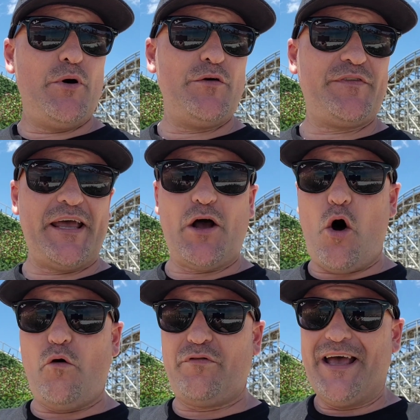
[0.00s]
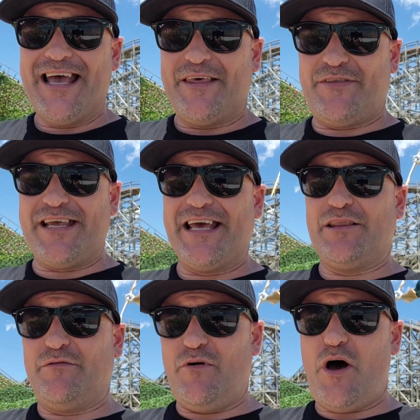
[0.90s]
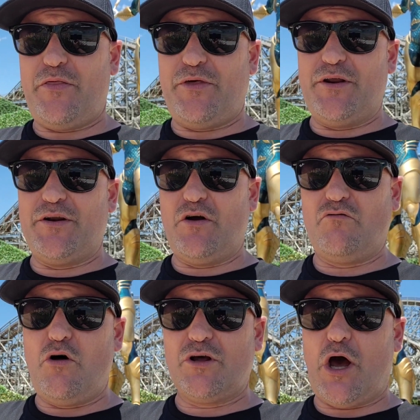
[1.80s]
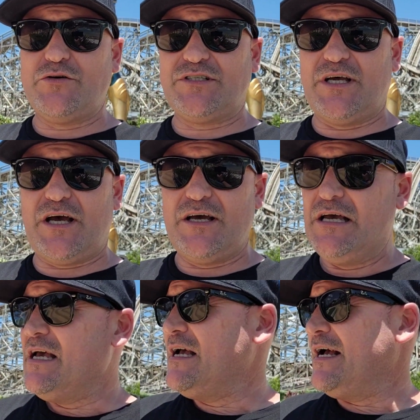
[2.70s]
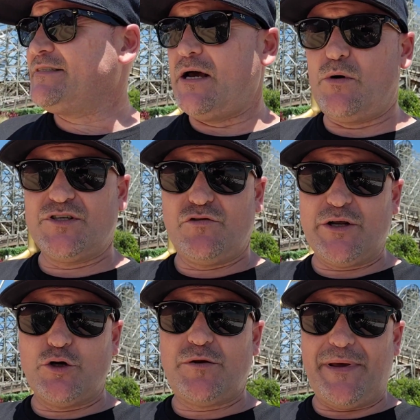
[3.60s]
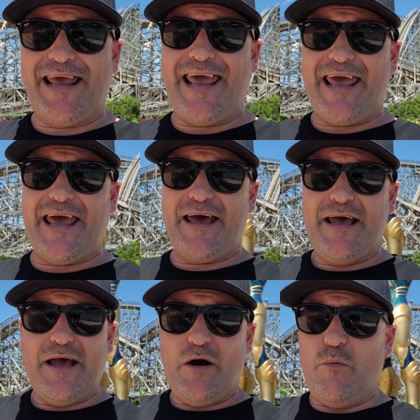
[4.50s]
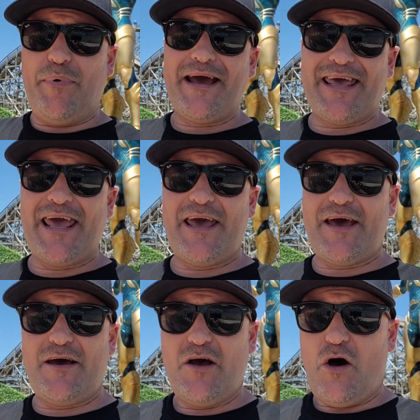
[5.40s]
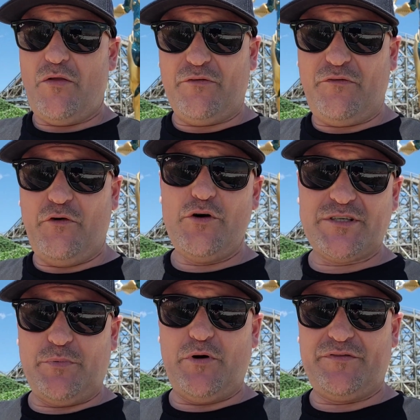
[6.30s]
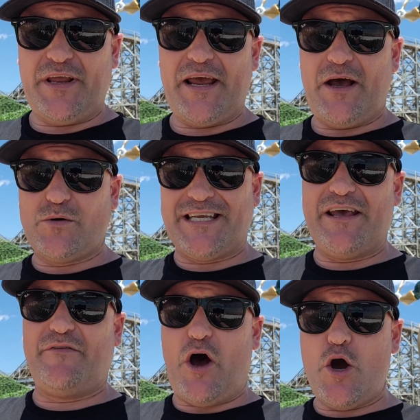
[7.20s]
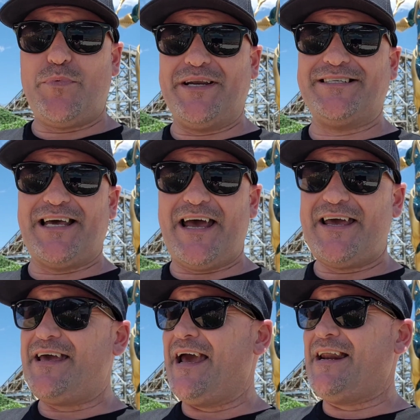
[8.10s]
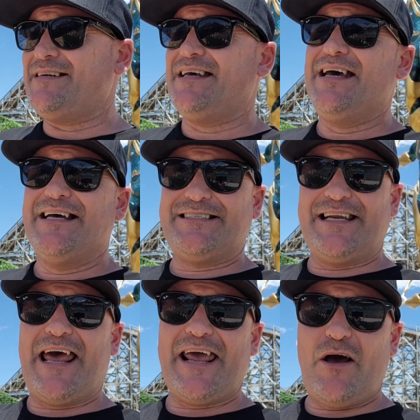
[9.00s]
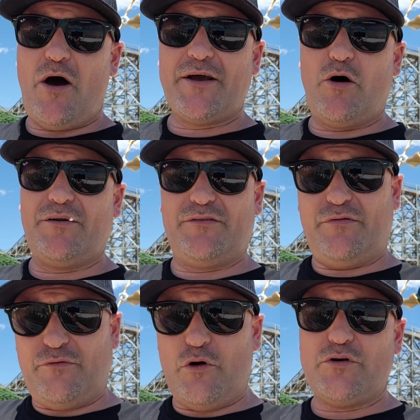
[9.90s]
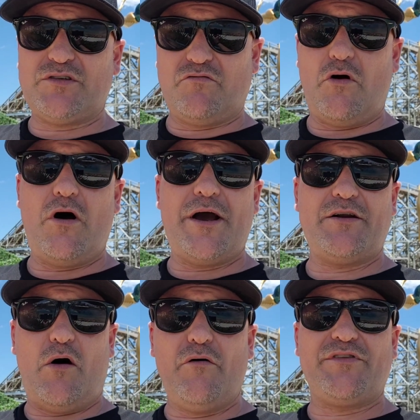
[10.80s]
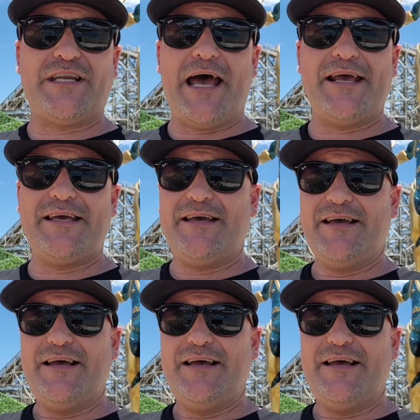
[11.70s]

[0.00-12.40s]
birthday of the Leviathan roller coaster. I tell you what, it was really good to be here, or back here on the first birthday. I was here for opening day, and today I got the first ride of the day